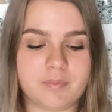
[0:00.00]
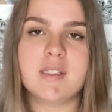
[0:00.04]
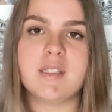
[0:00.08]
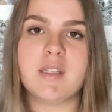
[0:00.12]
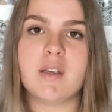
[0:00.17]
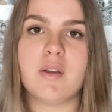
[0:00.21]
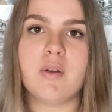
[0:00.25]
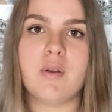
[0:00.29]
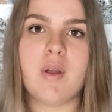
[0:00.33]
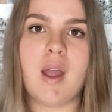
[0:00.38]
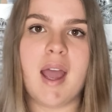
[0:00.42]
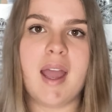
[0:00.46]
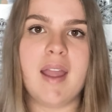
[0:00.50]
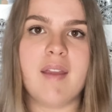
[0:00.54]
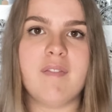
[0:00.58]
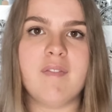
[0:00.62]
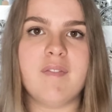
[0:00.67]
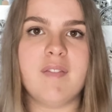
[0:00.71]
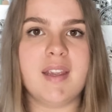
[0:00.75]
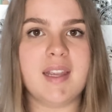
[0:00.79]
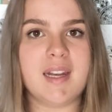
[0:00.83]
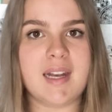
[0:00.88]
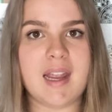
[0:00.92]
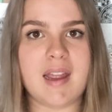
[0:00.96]
So I
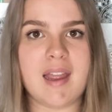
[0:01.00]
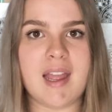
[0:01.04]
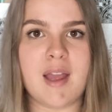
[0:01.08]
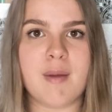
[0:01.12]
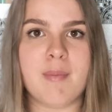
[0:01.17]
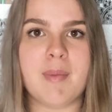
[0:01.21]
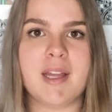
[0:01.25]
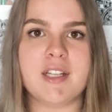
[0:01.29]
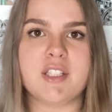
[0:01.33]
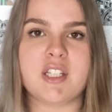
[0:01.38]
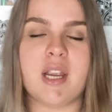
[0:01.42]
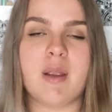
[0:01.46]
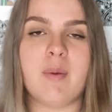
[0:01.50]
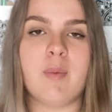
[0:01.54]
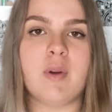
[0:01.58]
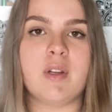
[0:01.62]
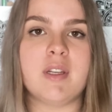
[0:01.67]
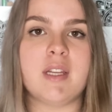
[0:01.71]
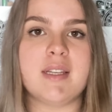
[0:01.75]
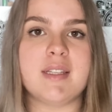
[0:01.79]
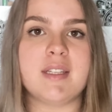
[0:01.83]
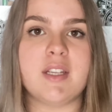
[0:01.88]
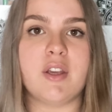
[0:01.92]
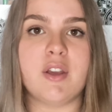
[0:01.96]
figured out how much I
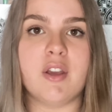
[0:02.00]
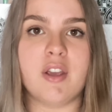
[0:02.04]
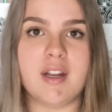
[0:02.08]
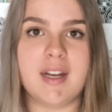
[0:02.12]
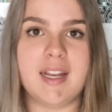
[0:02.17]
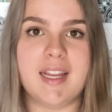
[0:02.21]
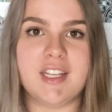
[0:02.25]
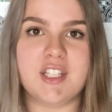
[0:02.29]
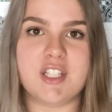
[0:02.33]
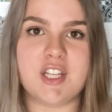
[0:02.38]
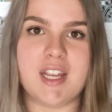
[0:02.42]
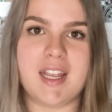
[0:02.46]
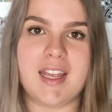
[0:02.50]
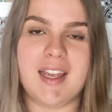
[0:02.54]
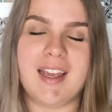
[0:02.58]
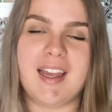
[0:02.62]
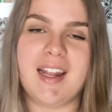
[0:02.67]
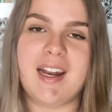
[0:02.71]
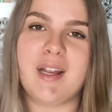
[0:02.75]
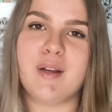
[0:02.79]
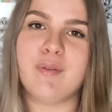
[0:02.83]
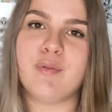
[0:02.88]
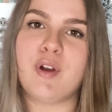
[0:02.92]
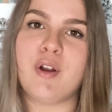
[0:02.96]
wanted to earn each year
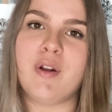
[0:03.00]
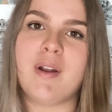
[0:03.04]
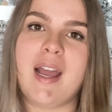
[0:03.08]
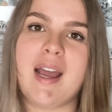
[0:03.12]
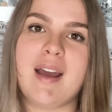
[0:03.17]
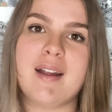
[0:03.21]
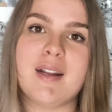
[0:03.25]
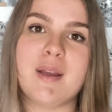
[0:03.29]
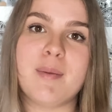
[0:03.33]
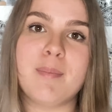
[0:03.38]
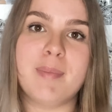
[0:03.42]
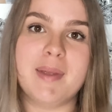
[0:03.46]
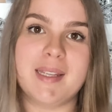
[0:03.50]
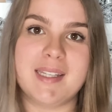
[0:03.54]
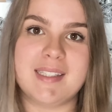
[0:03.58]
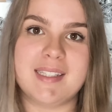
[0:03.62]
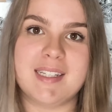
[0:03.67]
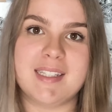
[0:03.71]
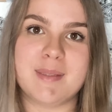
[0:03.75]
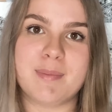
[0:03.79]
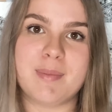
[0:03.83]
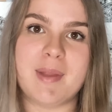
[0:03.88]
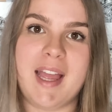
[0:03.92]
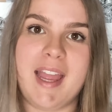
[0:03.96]
and I wrote out a
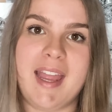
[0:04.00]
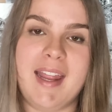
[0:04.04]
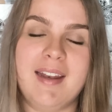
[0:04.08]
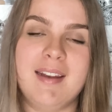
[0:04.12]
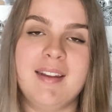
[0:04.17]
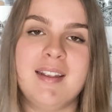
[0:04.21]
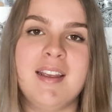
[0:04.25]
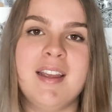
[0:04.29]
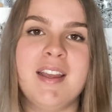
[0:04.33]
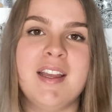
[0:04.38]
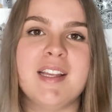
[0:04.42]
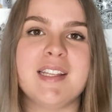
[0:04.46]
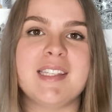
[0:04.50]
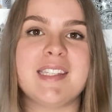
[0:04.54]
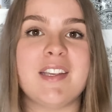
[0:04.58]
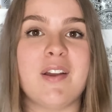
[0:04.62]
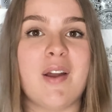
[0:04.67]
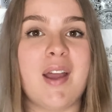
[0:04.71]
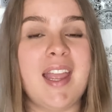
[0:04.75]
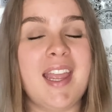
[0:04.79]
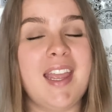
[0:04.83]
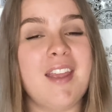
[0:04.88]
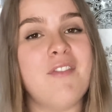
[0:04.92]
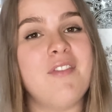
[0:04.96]
business plan. So
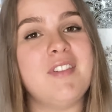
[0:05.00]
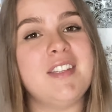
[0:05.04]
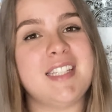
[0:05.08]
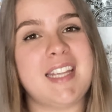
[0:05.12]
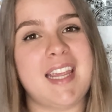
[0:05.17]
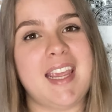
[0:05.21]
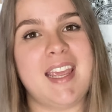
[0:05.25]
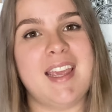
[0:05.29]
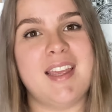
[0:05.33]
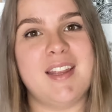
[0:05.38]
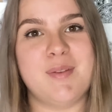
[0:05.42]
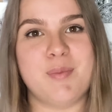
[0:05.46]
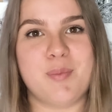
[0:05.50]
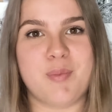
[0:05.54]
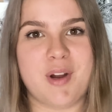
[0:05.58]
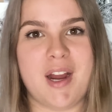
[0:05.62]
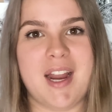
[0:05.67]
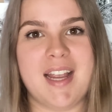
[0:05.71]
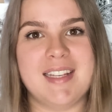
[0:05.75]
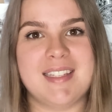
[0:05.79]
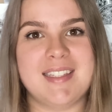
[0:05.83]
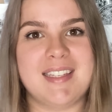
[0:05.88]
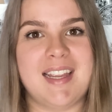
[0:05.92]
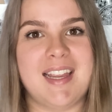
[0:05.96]
I have tiered
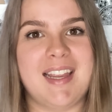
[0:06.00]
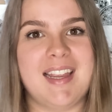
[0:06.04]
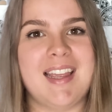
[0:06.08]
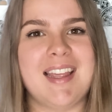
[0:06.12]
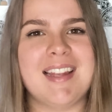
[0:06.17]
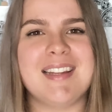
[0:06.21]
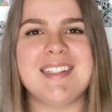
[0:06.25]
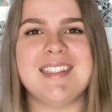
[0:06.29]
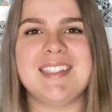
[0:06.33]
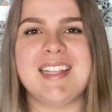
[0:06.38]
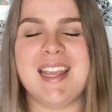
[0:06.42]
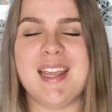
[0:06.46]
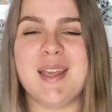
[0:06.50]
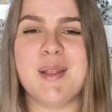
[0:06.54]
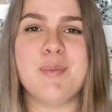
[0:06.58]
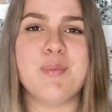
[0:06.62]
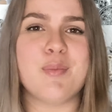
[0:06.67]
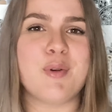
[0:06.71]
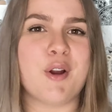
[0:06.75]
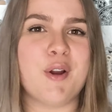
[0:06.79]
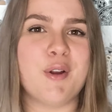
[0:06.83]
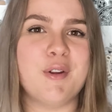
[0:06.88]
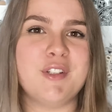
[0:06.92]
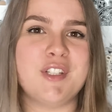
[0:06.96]
pricing and tiered
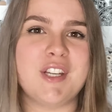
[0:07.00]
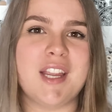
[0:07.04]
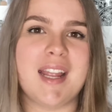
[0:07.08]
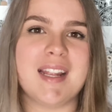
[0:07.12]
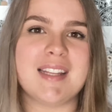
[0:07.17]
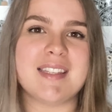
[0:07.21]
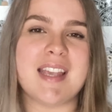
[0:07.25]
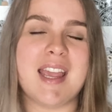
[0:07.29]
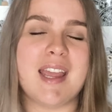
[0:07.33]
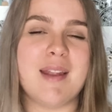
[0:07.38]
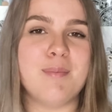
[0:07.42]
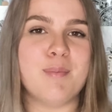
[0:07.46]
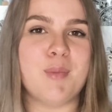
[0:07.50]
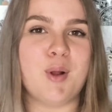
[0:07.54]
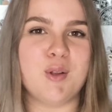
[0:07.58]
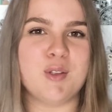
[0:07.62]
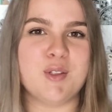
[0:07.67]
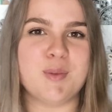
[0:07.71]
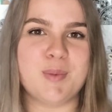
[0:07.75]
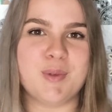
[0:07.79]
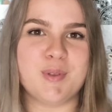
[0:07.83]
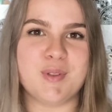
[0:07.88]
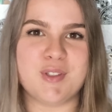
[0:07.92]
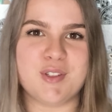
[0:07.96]
projects and
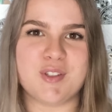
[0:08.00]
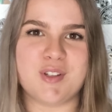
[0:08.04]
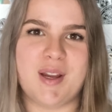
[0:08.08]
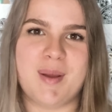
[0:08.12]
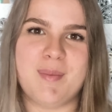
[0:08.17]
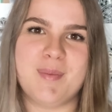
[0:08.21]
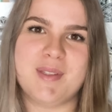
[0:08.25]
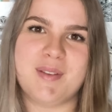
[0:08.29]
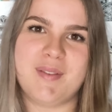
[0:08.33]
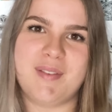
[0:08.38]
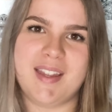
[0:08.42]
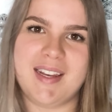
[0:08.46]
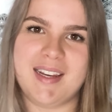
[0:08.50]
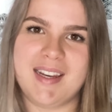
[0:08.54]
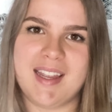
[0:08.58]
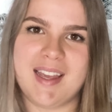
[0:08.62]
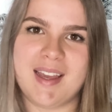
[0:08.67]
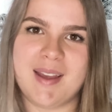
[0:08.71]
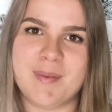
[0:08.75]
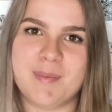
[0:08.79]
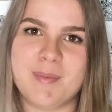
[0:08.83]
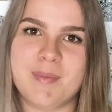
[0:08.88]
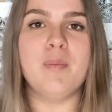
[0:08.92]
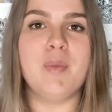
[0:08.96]
multiple streams of
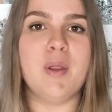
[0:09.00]
income.